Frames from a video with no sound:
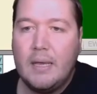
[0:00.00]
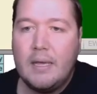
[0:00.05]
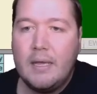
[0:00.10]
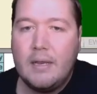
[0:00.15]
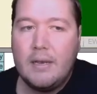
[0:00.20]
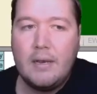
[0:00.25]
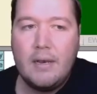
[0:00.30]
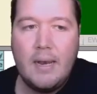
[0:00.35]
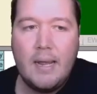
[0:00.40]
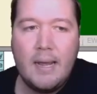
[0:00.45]

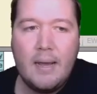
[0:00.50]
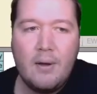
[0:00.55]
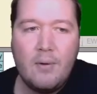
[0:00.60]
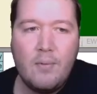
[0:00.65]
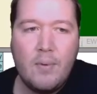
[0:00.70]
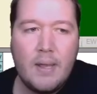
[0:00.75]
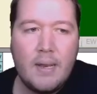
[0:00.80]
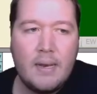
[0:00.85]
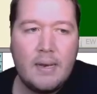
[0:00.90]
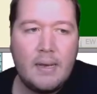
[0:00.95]
Now
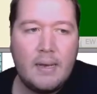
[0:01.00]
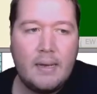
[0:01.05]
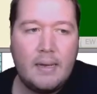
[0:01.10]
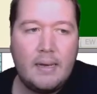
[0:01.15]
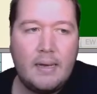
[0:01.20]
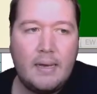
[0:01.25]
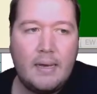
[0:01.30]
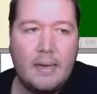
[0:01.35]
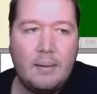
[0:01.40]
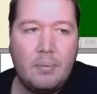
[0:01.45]
when
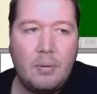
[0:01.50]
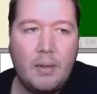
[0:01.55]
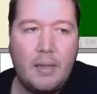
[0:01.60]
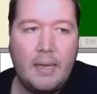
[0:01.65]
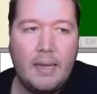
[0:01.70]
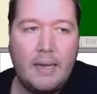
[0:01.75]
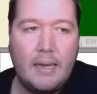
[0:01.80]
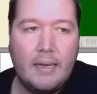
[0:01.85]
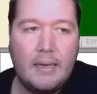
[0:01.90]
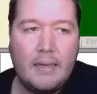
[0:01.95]
I
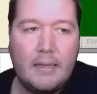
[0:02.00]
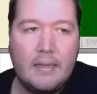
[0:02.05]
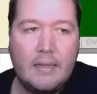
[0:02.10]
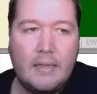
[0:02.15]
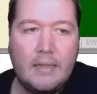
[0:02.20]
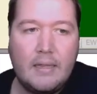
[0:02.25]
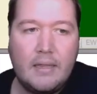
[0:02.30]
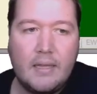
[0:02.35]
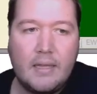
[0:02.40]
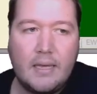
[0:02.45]
play
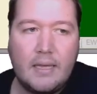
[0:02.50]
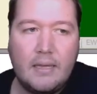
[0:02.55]
the